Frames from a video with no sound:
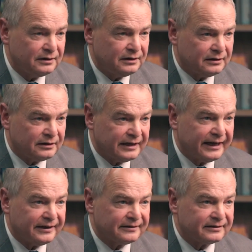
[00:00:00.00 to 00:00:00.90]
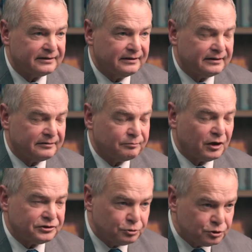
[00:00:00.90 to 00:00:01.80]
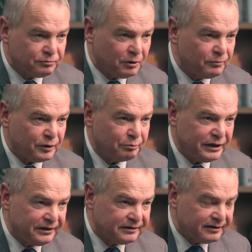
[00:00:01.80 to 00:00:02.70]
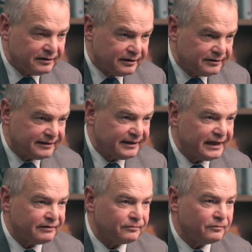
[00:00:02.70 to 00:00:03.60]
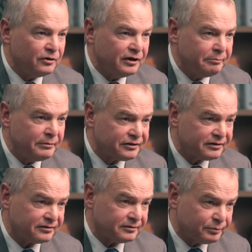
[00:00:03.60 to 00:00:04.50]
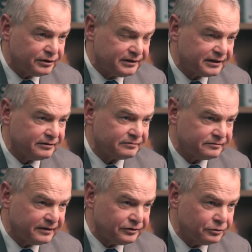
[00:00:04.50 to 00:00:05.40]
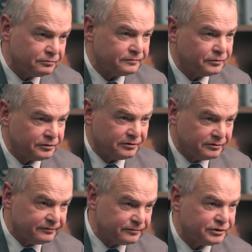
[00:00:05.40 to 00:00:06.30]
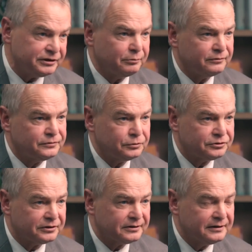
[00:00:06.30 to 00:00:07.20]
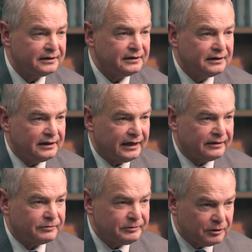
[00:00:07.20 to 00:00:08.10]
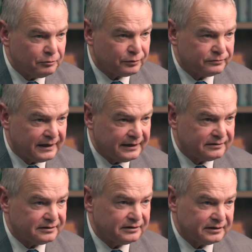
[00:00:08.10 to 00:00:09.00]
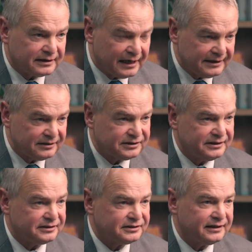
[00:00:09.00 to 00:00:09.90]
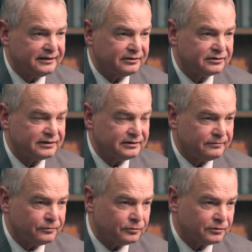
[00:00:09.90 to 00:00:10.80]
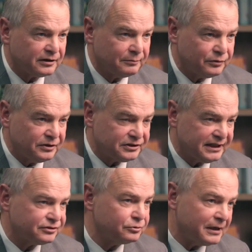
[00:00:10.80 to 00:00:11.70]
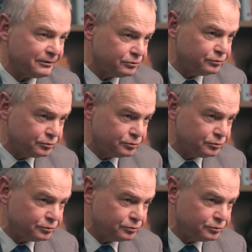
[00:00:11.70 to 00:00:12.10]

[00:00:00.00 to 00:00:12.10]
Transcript: Unusual will mean that they have limited predictive value for the foreseeable future. And we will provide guidance in the standard for companies as to how to do